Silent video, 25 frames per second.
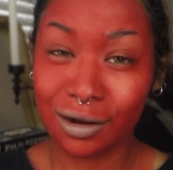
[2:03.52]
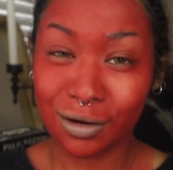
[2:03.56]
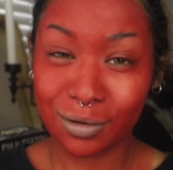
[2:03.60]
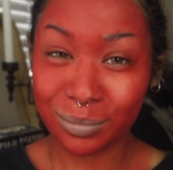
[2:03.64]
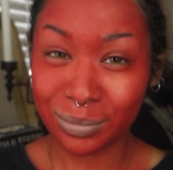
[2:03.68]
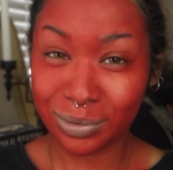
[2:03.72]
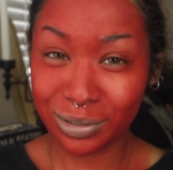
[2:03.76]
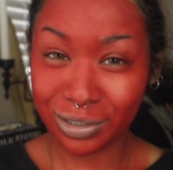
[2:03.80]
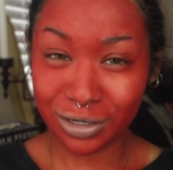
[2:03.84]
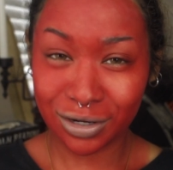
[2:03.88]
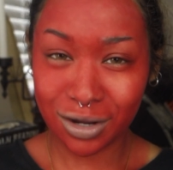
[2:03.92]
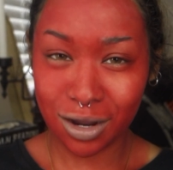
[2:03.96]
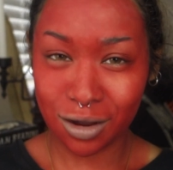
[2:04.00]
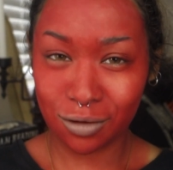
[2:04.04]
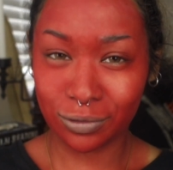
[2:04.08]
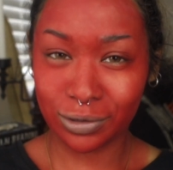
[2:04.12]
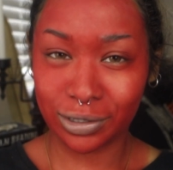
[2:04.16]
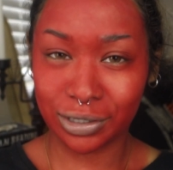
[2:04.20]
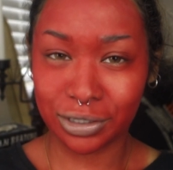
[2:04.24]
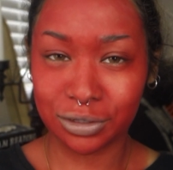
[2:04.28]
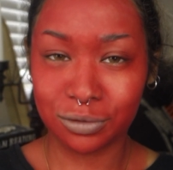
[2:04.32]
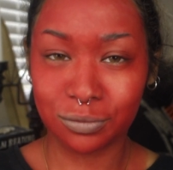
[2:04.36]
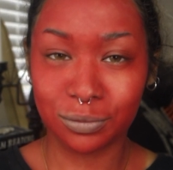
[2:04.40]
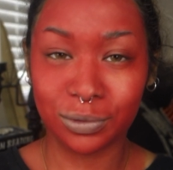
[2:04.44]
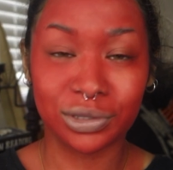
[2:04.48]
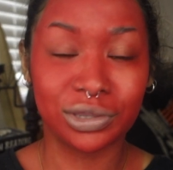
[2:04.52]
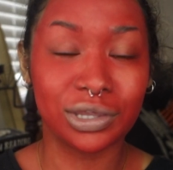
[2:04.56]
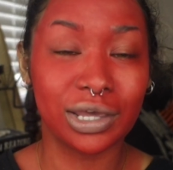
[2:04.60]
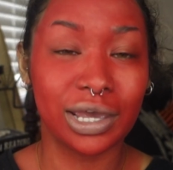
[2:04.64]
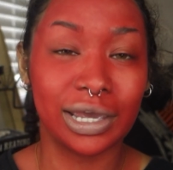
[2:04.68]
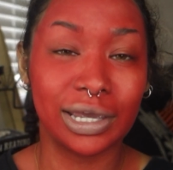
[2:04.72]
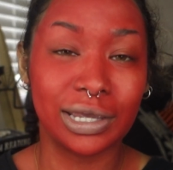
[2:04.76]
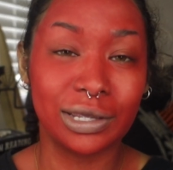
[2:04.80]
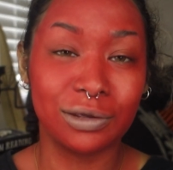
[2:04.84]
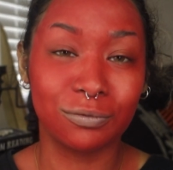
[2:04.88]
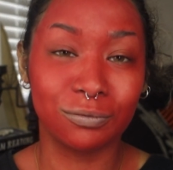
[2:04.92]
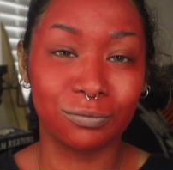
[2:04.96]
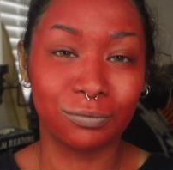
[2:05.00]
I'm gonna go in with
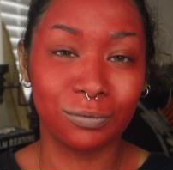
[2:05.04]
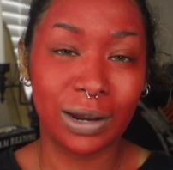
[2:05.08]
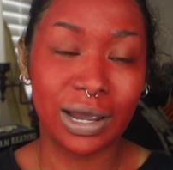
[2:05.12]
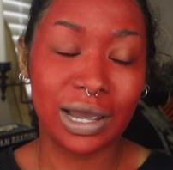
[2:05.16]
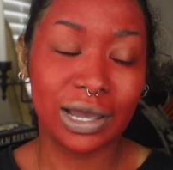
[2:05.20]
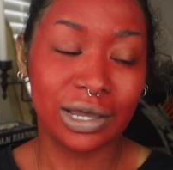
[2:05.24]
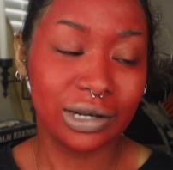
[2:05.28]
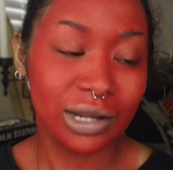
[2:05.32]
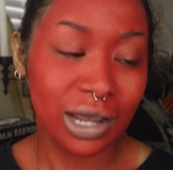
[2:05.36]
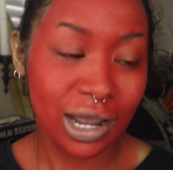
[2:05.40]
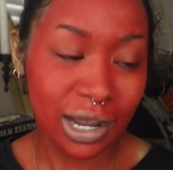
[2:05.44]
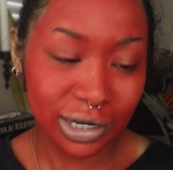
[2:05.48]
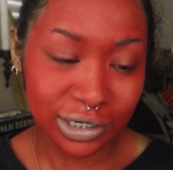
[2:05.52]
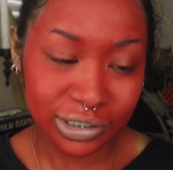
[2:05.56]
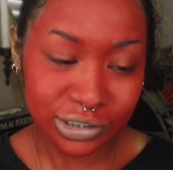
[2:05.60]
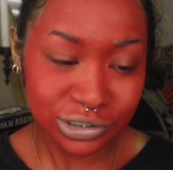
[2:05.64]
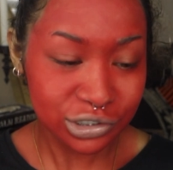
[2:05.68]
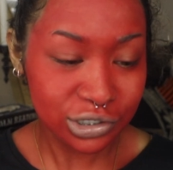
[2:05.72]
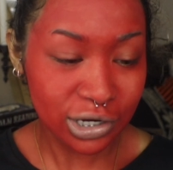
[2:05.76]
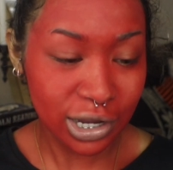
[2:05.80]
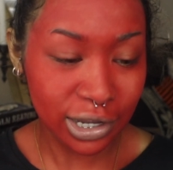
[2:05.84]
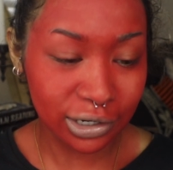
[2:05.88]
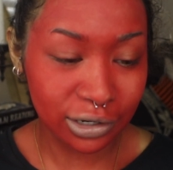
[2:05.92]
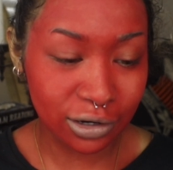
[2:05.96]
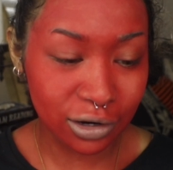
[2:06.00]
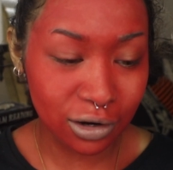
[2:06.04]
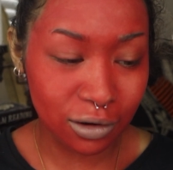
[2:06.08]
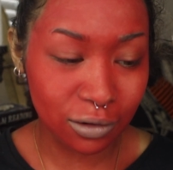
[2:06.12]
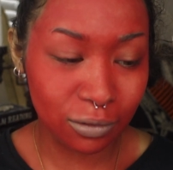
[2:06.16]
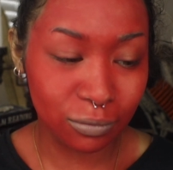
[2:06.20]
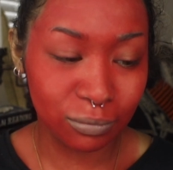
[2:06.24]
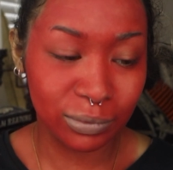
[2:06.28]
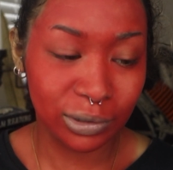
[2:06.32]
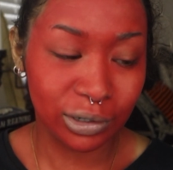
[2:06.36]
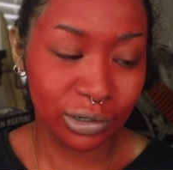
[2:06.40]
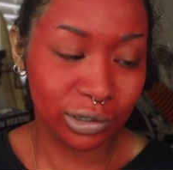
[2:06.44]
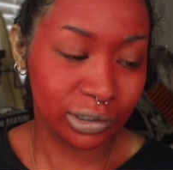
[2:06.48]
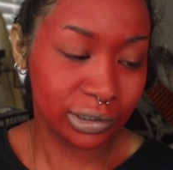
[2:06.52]
a red eyeshadow.
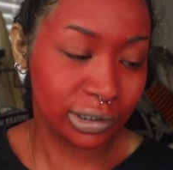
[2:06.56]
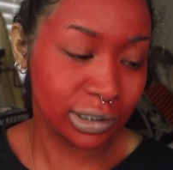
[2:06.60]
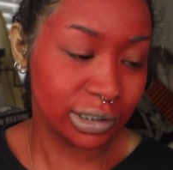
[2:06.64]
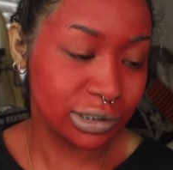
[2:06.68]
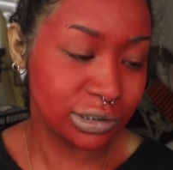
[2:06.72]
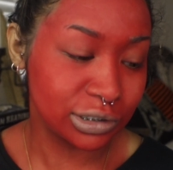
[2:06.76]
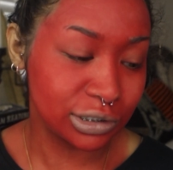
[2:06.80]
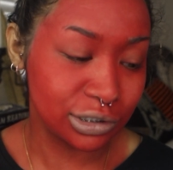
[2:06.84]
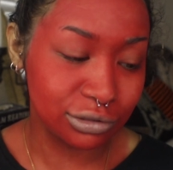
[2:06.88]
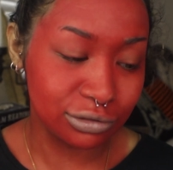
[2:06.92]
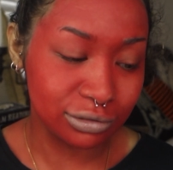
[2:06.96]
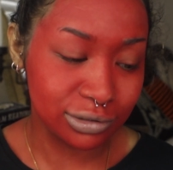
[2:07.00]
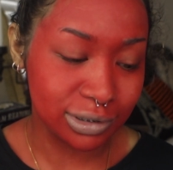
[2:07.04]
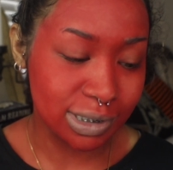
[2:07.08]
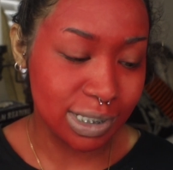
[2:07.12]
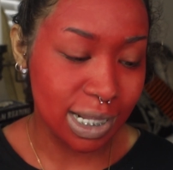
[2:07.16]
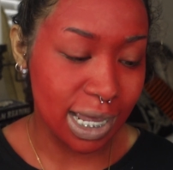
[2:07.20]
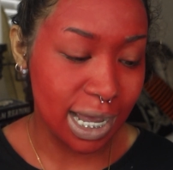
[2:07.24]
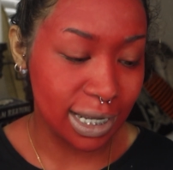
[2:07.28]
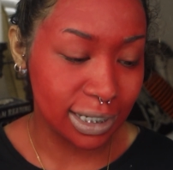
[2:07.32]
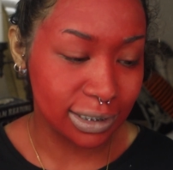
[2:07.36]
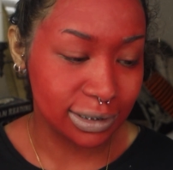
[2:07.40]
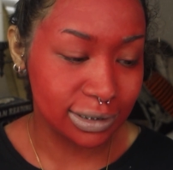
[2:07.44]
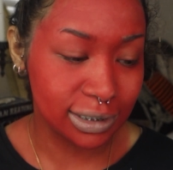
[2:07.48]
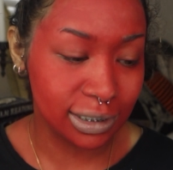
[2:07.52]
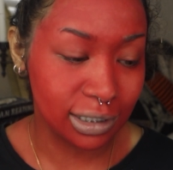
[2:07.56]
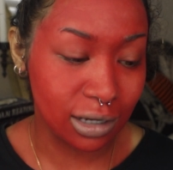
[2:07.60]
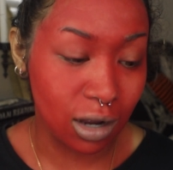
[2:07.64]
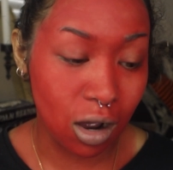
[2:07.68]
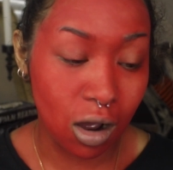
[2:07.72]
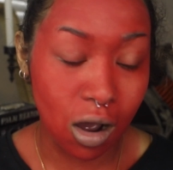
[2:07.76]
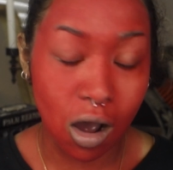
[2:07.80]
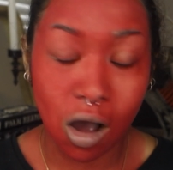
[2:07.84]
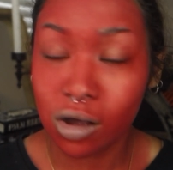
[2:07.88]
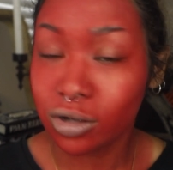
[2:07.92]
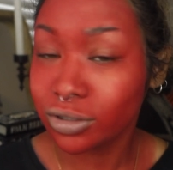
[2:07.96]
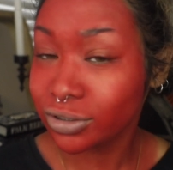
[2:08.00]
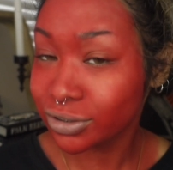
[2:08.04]
We're gonna use that to
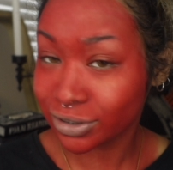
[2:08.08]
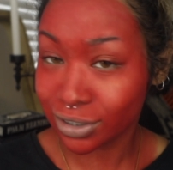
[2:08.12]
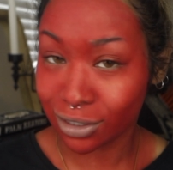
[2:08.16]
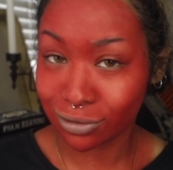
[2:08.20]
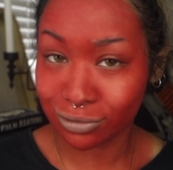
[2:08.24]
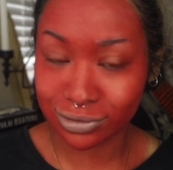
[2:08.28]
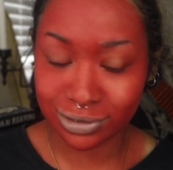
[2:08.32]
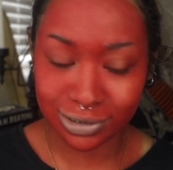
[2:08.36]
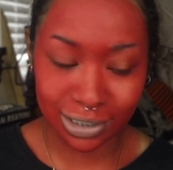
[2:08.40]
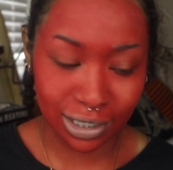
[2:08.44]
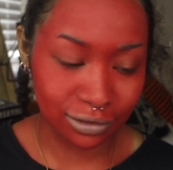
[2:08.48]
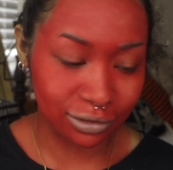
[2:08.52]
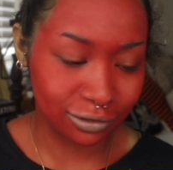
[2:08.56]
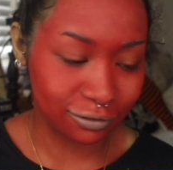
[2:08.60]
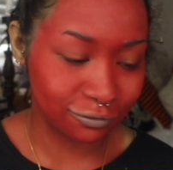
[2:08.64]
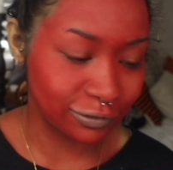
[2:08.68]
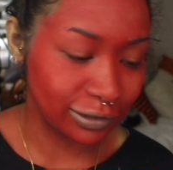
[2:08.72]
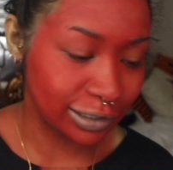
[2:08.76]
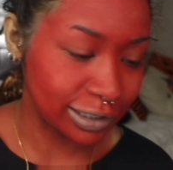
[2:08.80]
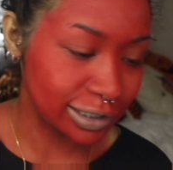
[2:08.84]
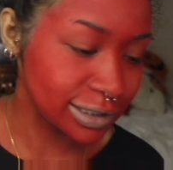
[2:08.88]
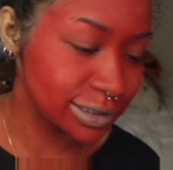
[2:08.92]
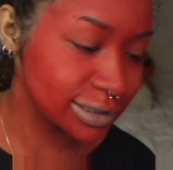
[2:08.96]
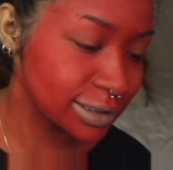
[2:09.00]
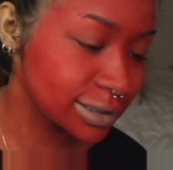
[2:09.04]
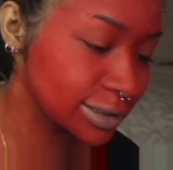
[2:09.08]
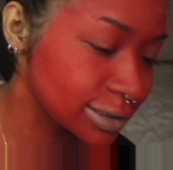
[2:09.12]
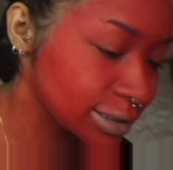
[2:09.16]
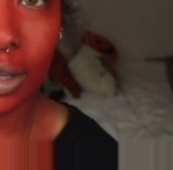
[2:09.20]
also set the face.